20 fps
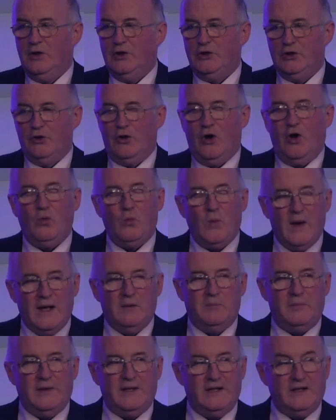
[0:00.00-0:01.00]
your own
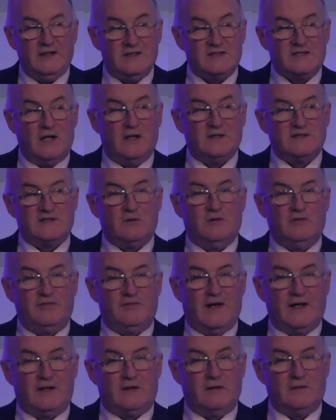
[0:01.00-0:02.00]
well-being is also a
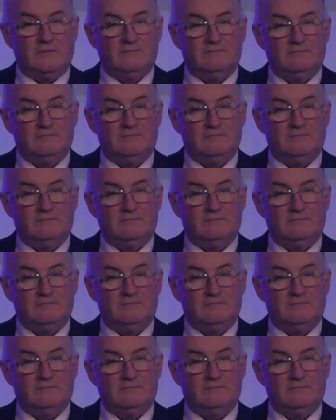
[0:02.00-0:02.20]
factor.